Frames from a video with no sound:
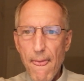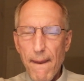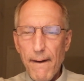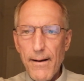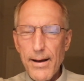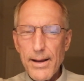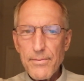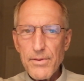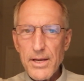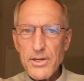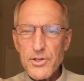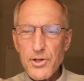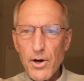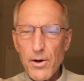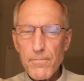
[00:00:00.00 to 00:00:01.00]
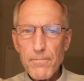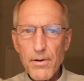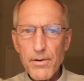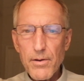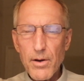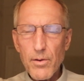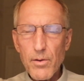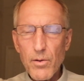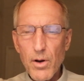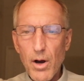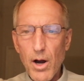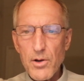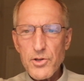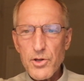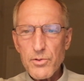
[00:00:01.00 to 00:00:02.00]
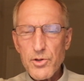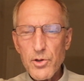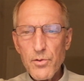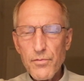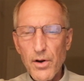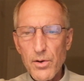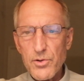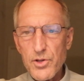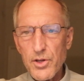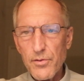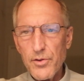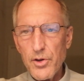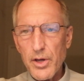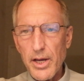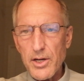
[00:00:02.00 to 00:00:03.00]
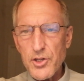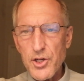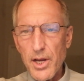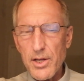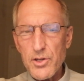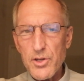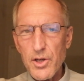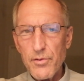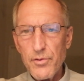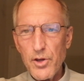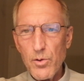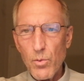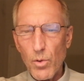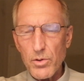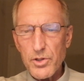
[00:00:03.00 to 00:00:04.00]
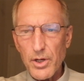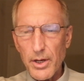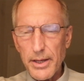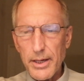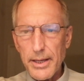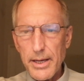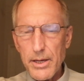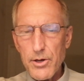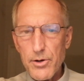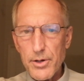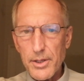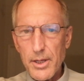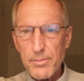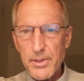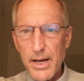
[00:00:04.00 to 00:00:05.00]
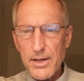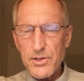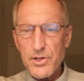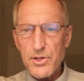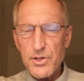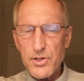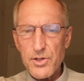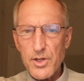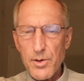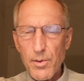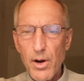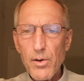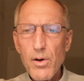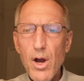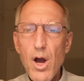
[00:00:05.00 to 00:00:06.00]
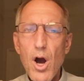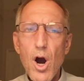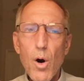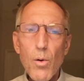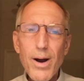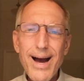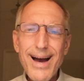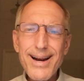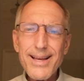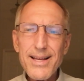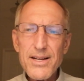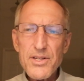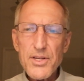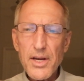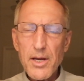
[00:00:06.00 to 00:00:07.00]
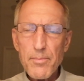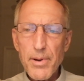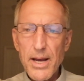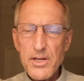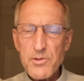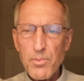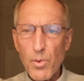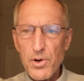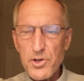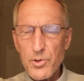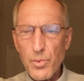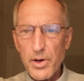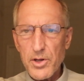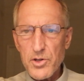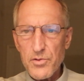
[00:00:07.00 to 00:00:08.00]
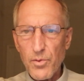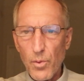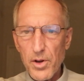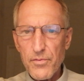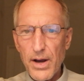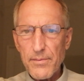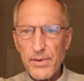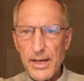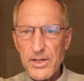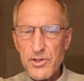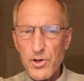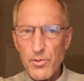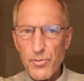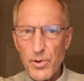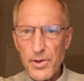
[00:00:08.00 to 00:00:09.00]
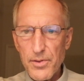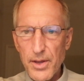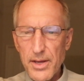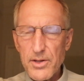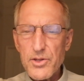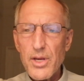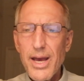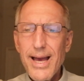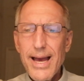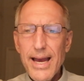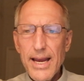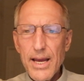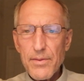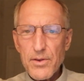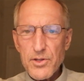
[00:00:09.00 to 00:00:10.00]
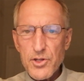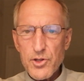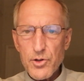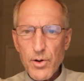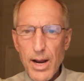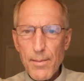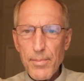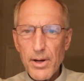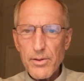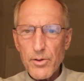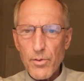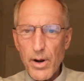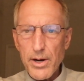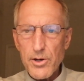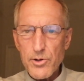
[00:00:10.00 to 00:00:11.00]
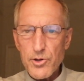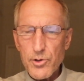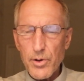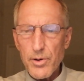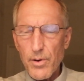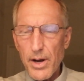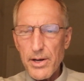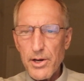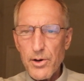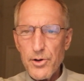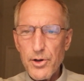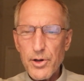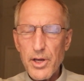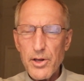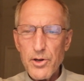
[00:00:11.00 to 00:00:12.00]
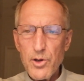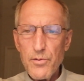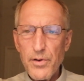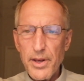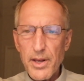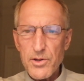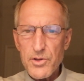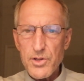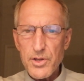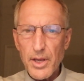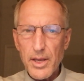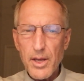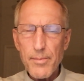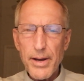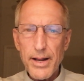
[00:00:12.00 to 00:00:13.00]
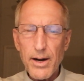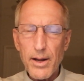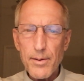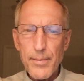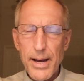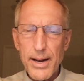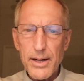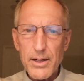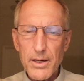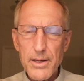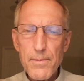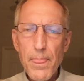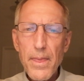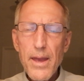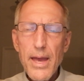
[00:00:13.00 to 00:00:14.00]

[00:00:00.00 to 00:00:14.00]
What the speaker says: And these are also, too, folks, if you get a chance, if you want to legally get your income taxes to zero, or how to get a second passport as quick as 45 days, do 3 things. Hit the subscribe button on the right of your screen right here, and you'll get new videos as they come out automatically.